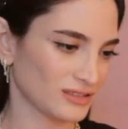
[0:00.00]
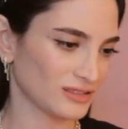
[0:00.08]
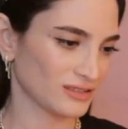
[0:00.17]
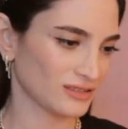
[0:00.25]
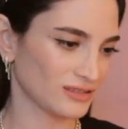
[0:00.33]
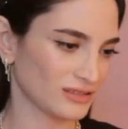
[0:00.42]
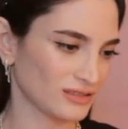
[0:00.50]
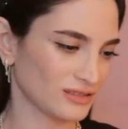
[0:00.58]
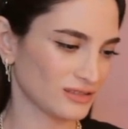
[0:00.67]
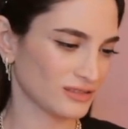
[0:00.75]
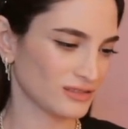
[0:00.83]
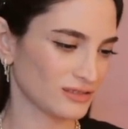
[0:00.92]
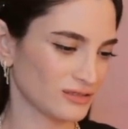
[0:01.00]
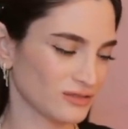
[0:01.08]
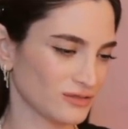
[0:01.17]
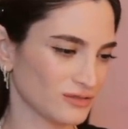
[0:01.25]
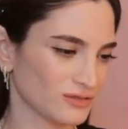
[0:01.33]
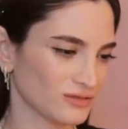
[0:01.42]

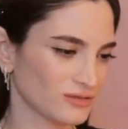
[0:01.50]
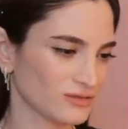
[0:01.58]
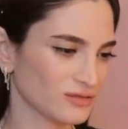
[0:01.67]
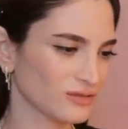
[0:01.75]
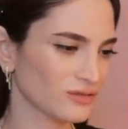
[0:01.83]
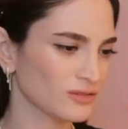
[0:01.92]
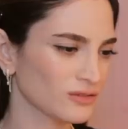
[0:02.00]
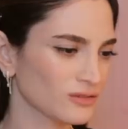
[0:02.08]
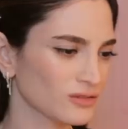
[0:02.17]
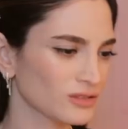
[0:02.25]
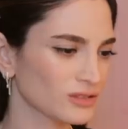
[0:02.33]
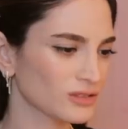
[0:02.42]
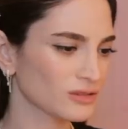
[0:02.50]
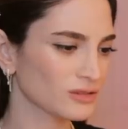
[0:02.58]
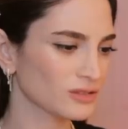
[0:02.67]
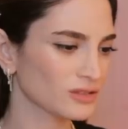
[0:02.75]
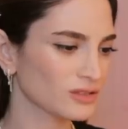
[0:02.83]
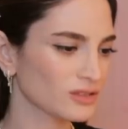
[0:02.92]

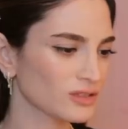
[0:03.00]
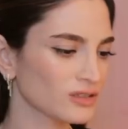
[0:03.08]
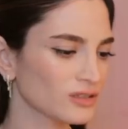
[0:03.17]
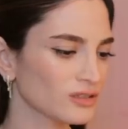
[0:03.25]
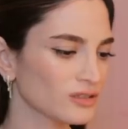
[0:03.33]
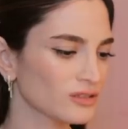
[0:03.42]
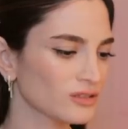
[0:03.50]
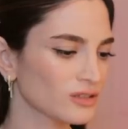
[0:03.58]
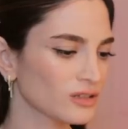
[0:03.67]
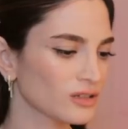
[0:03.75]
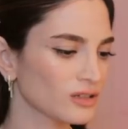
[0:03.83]
This person isn't speaking.